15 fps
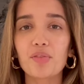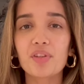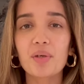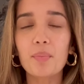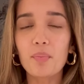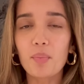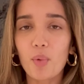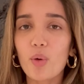of
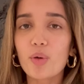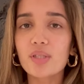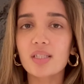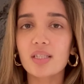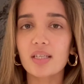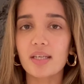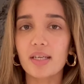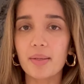the
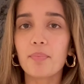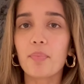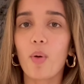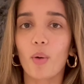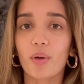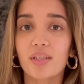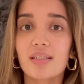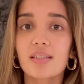most
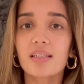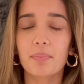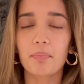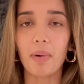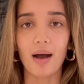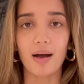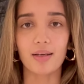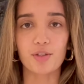
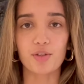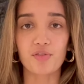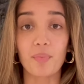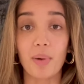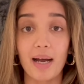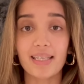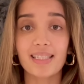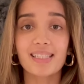important part of
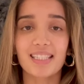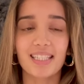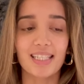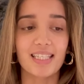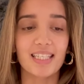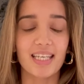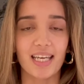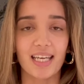my
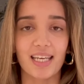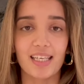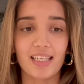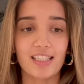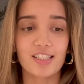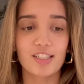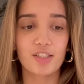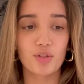
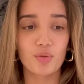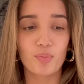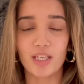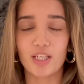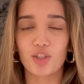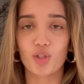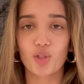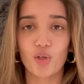skincare is to
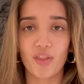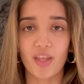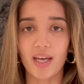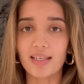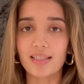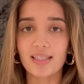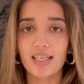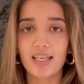make sure
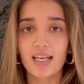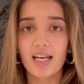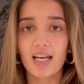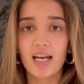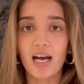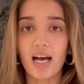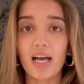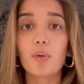that
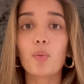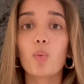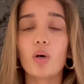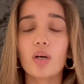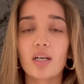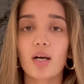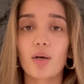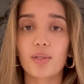I
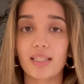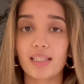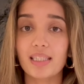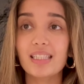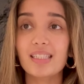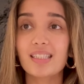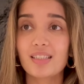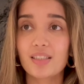work out at
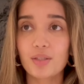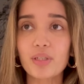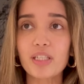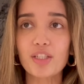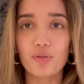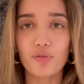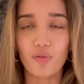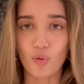least
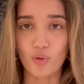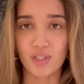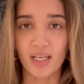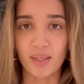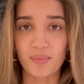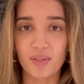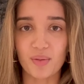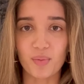3 to 4
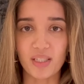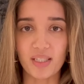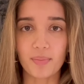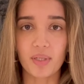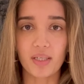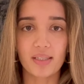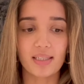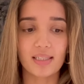times a week,
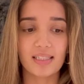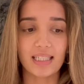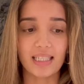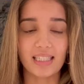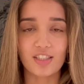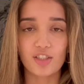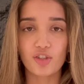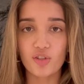because it's
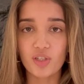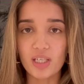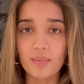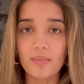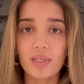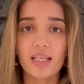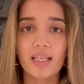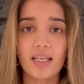
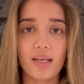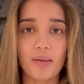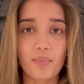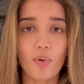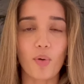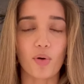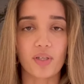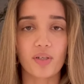extremely
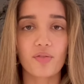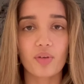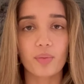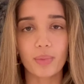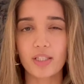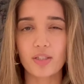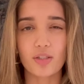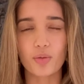important
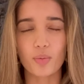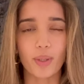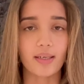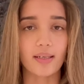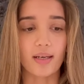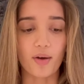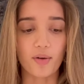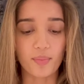for me to
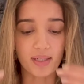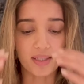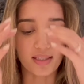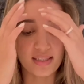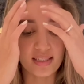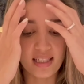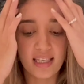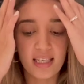sweat it out,
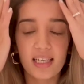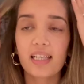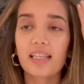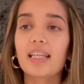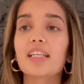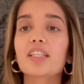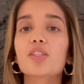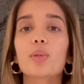because
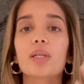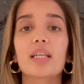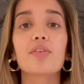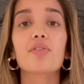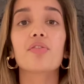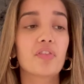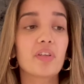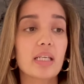that is when
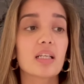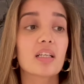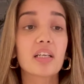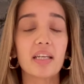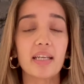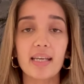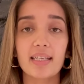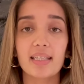I feel
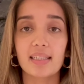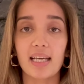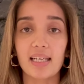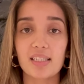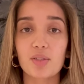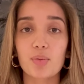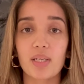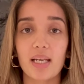great and
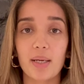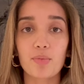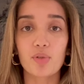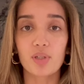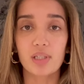that is when I'm